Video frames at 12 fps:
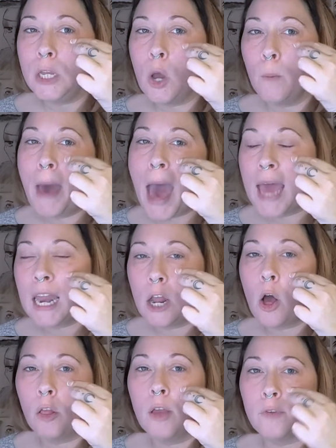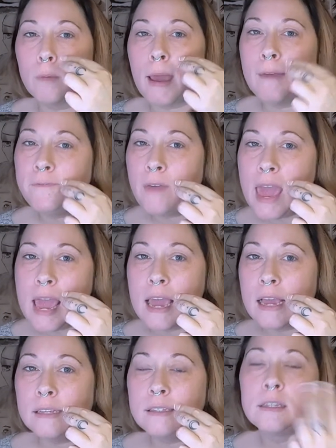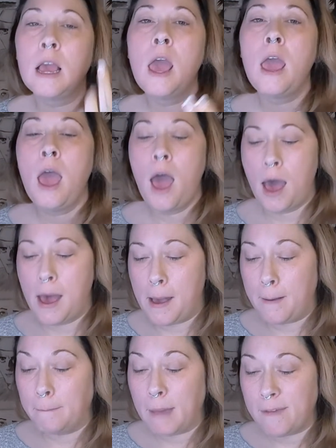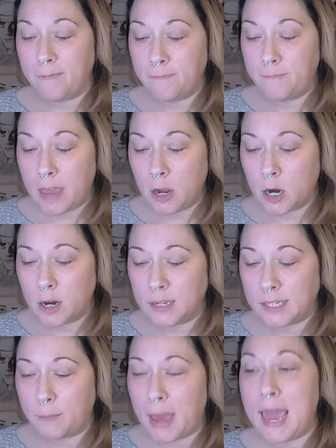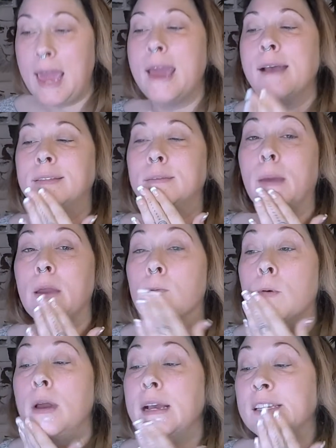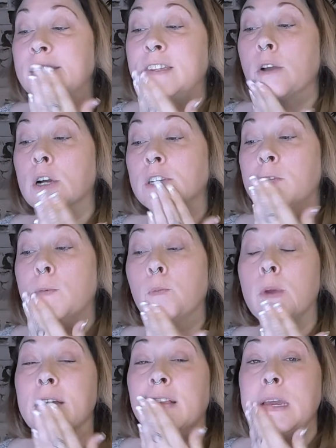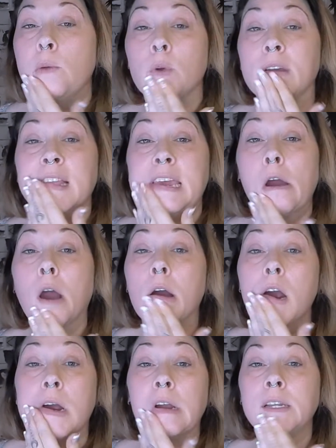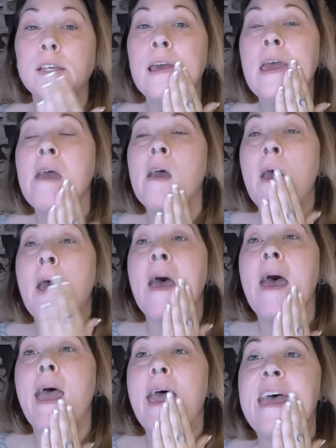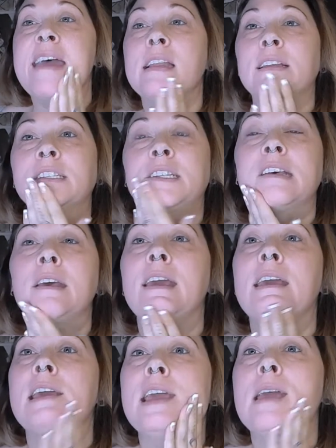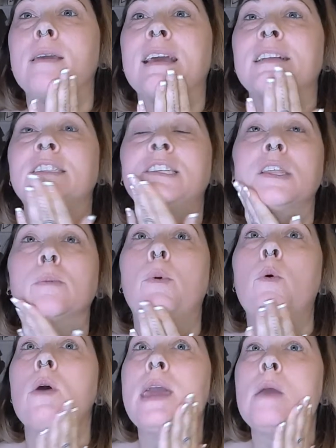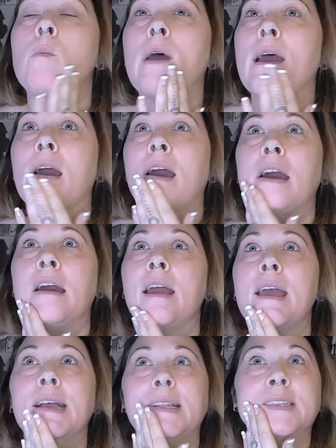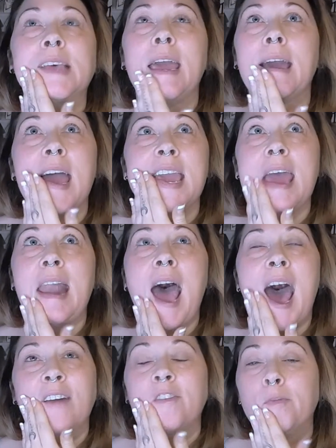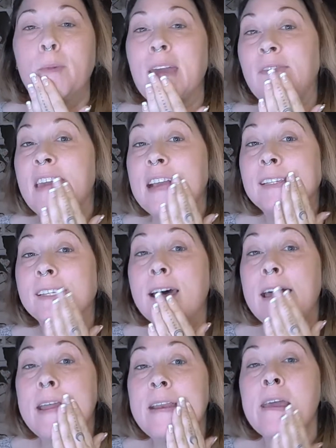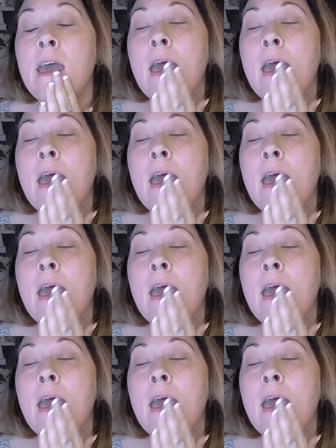pat it all over my face, my fingers and my hands and my wrists start to really, really hurt. And it gets to the point where it's like I get half of my face done,